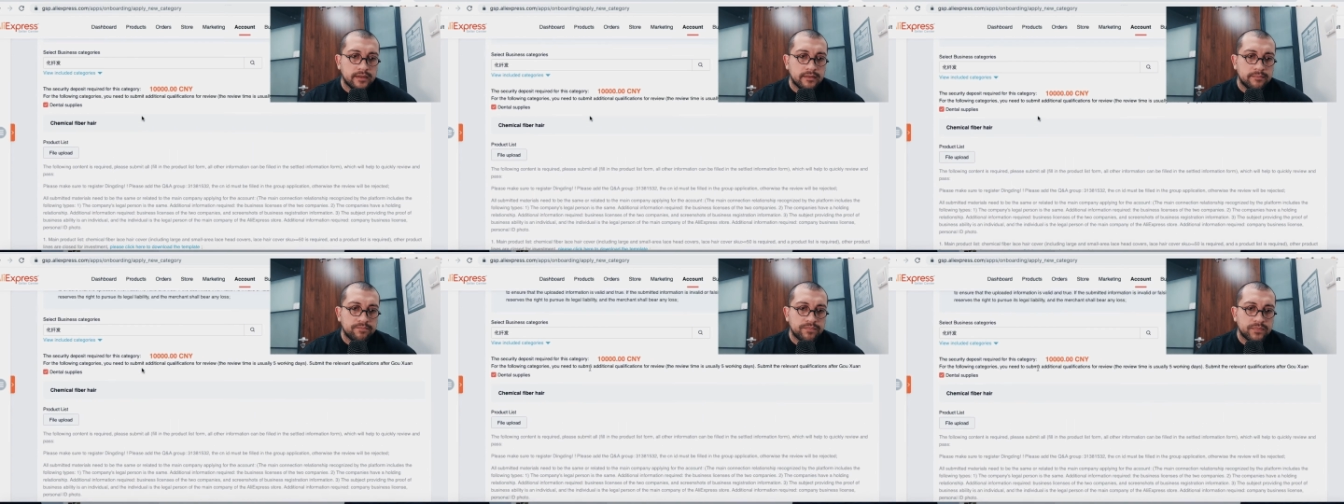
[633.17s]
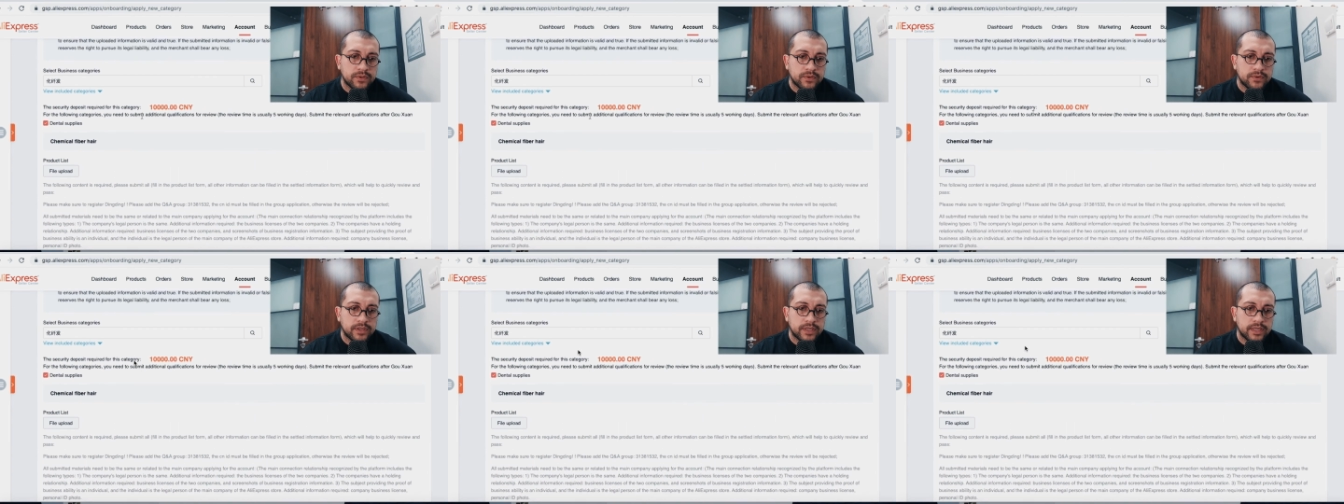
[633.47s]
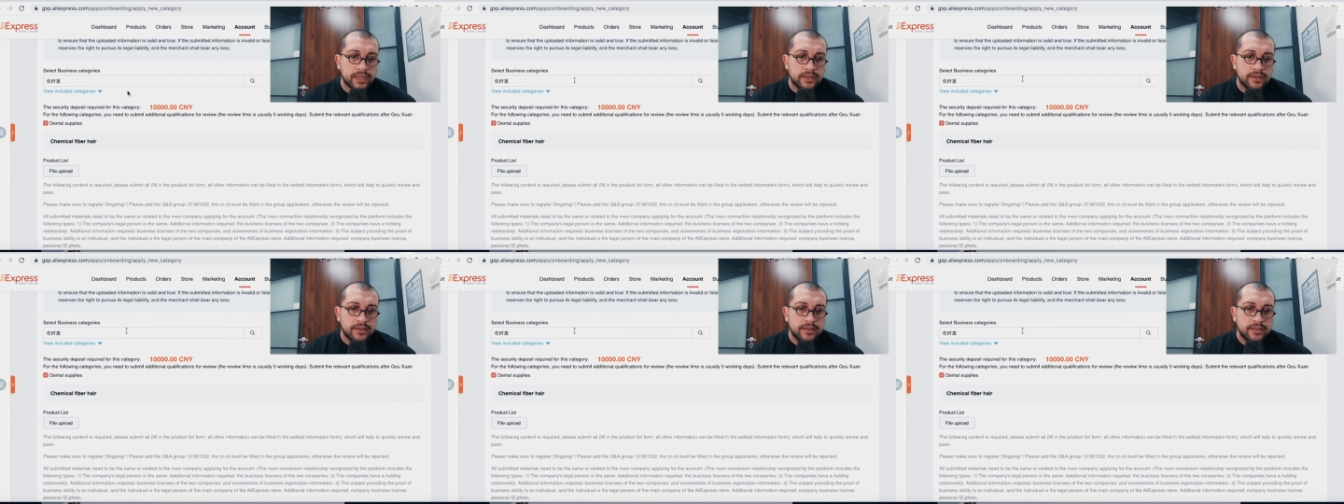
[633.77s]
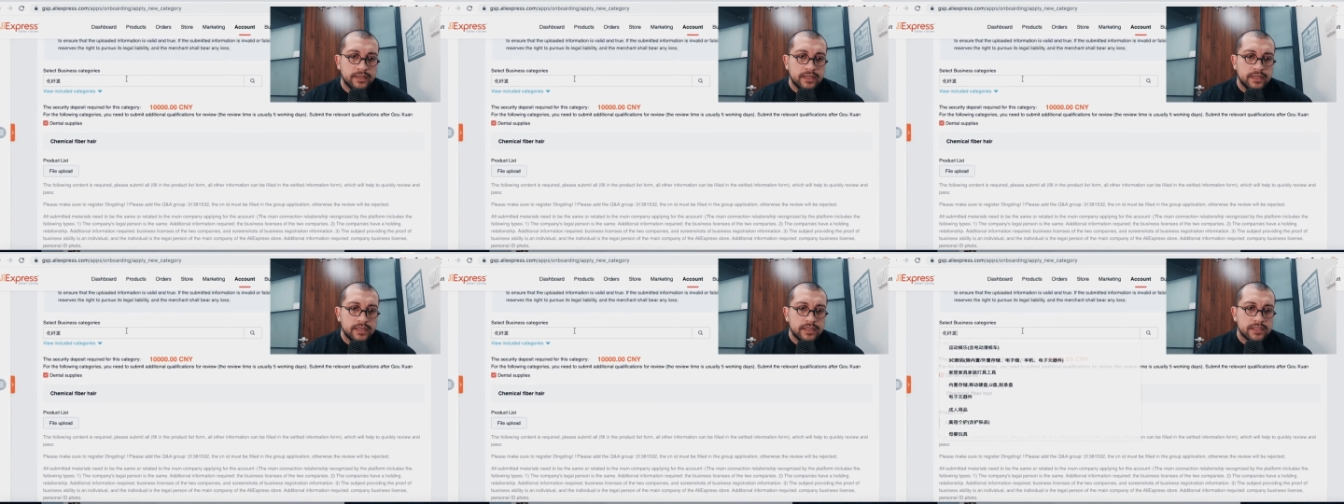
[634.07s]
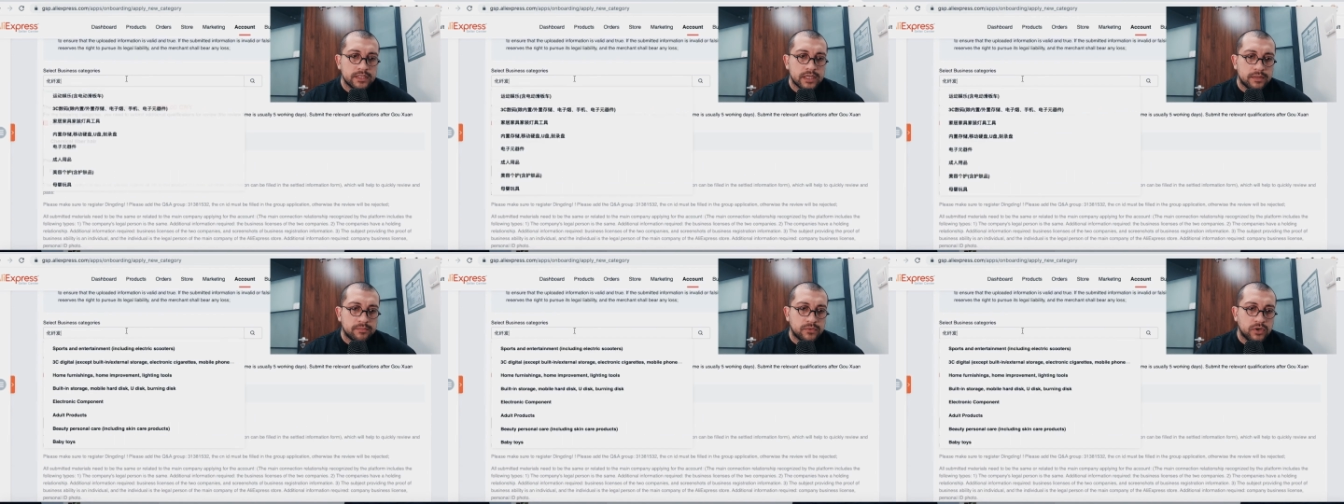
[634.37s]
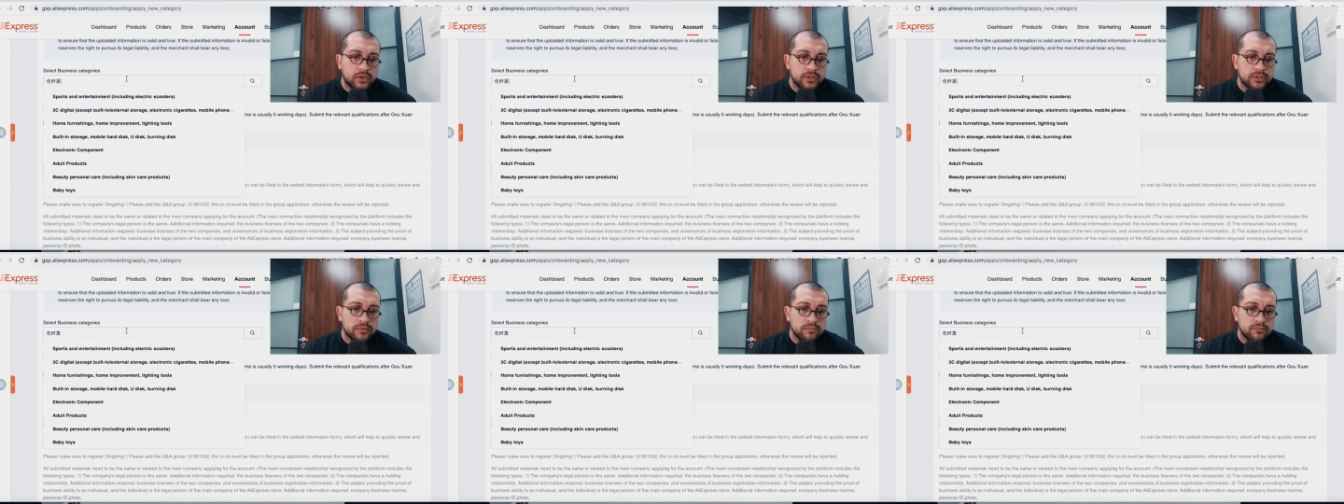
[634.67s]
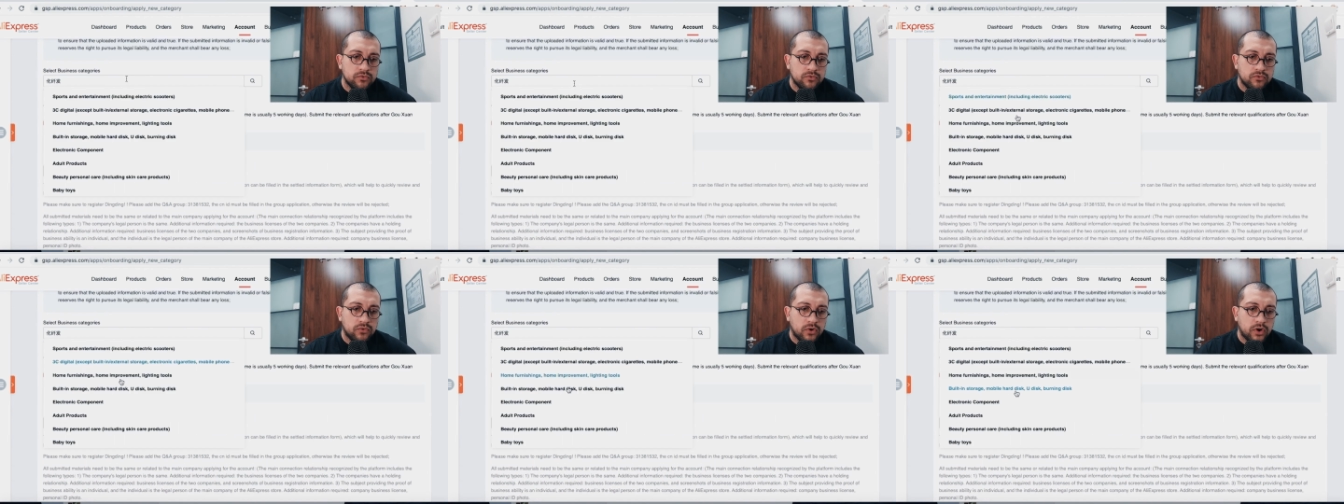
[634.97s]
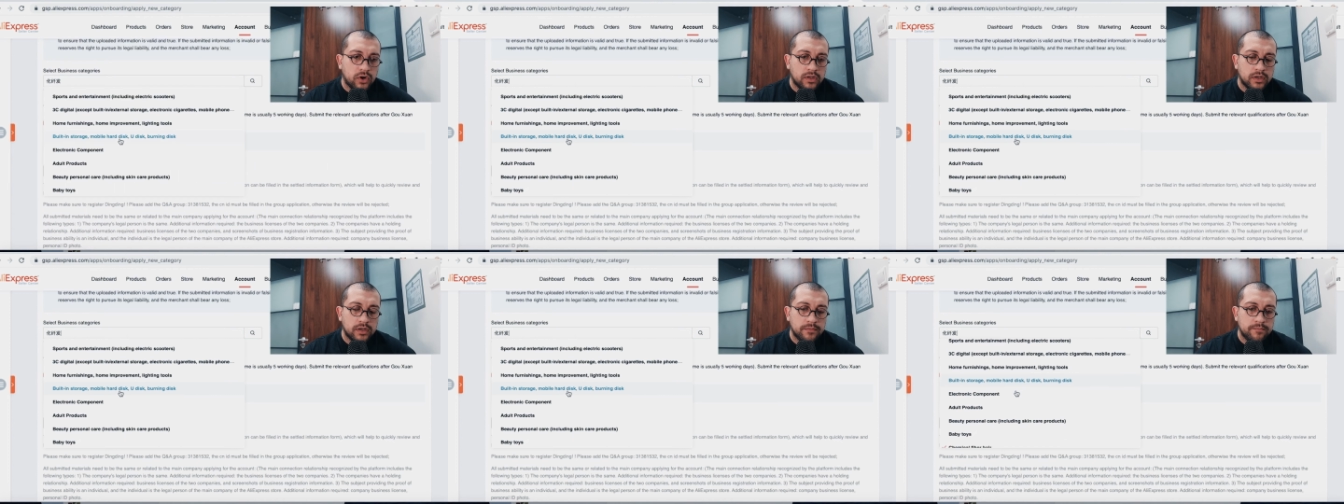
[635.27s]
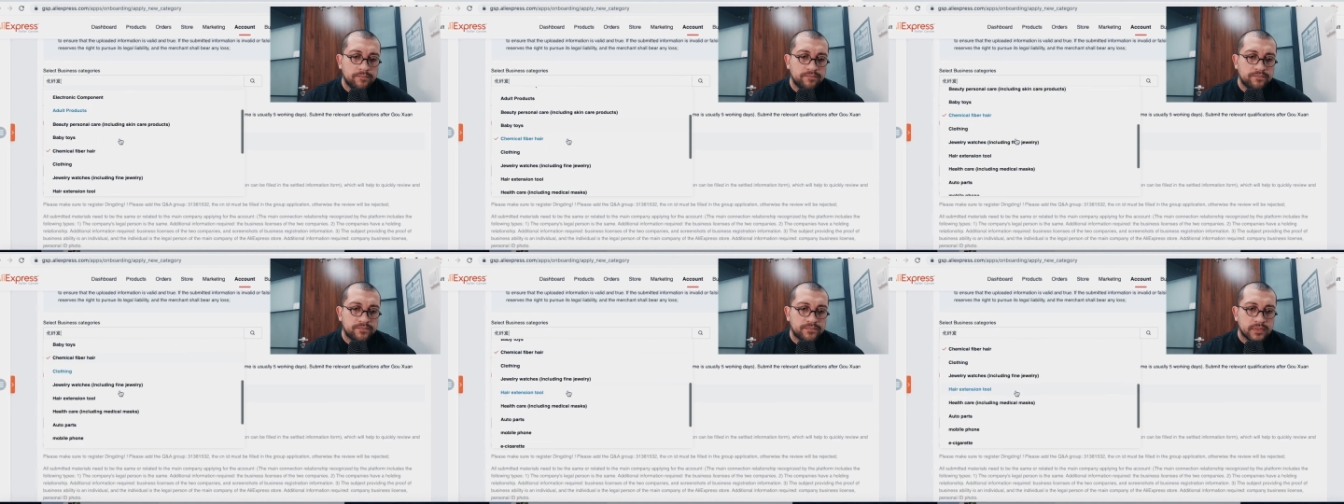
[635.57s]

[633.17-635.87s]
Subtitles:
Okay, so I'm going to move on.